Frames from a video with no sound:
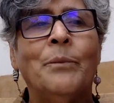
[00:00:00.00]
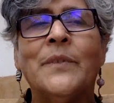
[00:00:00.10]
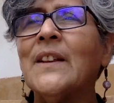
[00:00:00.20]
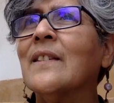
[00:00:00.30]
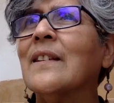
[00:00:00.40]

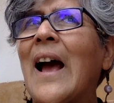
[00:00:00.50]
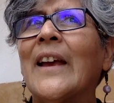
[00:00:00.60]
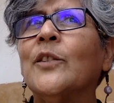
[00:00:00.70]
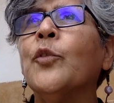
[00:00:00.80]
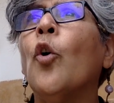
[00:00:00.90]
the
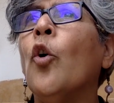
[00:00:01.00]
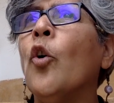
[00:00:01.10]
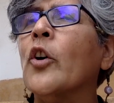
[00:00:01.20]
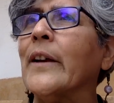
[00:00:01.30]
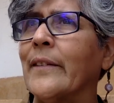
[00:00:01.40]
sky of
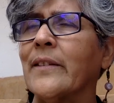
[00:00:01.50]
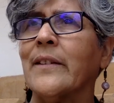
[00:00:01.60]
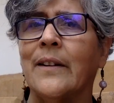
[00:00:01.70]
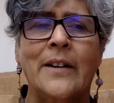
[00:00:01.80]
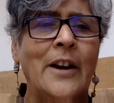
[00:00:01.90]

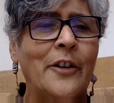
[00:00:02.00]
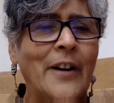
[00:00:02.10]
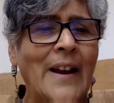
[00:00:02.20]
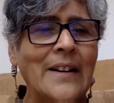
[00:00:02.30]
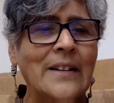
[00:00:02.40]
August,
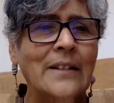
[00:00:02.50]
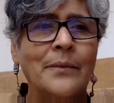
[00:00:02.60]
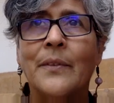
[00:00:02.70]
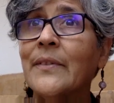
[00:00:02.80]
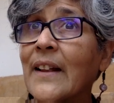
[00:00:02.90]
right?
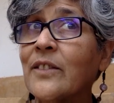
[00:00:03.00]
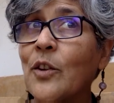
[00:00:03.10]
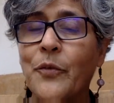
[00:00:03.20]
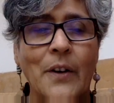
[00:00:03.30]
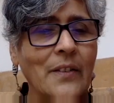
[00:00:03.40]
That's
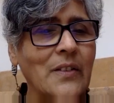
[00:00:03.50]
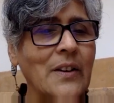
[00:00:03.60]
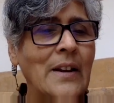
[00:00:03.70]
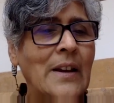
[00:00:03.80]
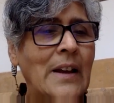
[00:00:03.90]
your
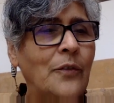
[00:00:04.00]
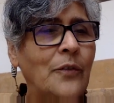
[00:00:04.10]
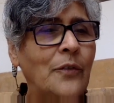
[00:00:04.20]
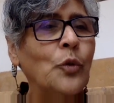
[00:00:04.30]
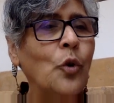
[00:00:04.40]
first.
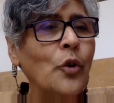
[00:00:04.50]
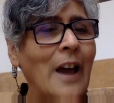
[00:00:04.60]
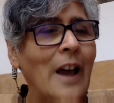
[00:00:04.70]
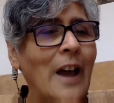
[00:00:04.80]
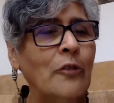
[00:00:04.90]
If you go
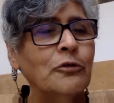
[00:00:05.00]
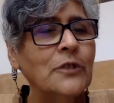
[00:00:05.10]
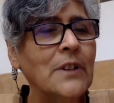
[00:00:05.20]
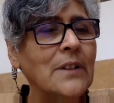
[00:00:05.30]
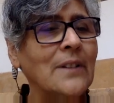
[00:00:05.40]
down to
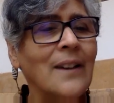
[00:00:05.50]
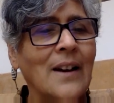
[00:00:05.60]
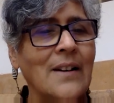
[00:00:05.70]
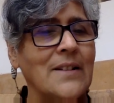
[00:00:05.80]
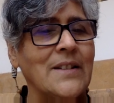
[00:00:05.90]
the
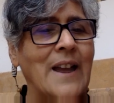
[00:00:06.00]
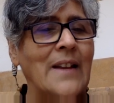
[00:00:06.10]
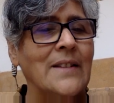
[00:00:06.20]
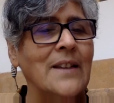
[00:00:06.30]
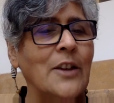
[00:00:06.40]
third
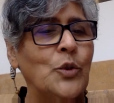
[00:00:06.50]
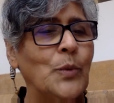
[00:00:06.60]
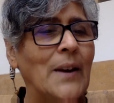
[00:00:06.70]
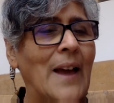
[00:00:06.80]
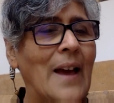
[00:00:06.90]
stanza, you
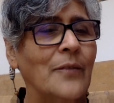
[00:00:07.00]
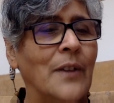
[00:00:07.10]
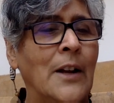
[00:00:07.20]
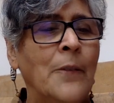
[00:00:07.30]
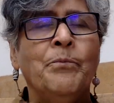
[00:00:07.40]
will have
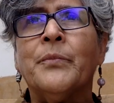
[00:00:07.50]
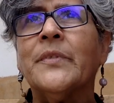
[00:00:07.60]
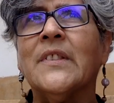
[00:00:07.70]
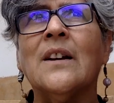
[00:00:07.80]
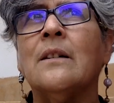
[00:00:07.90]

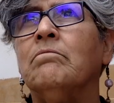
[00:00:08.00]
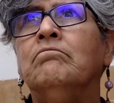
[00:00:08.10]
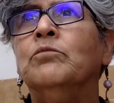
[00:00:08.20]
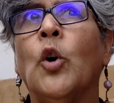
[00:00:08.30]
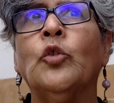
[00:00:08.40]
the
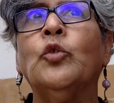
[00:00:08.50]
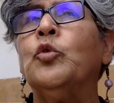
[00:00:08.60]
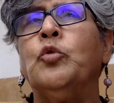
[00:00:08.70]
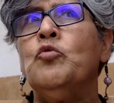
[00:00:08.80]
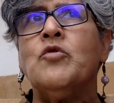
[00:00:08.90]

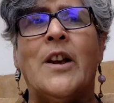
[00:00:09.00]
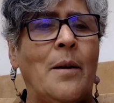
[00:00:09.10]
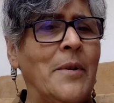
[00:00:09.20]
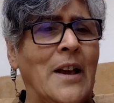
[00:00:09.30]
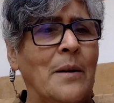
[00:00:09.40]
monsoon
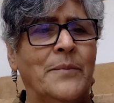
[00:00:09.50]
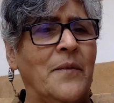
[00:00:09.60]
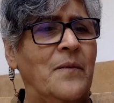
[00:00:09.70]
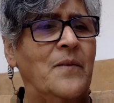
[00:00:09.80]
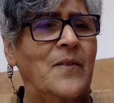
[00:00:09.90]
coming up,
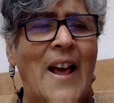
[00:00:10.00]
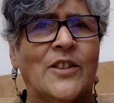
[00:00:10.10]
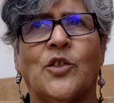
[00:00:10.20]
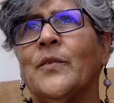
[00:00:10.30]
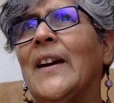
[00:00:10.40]
the
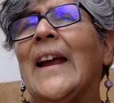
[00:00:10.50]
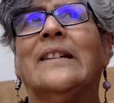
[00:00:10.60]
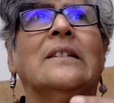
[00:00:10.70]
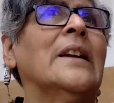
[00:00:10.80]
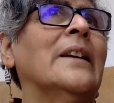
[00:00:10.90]
flash of
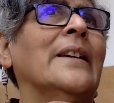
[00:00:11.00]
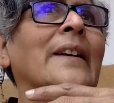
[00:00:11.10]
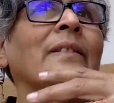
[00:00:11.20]
lightning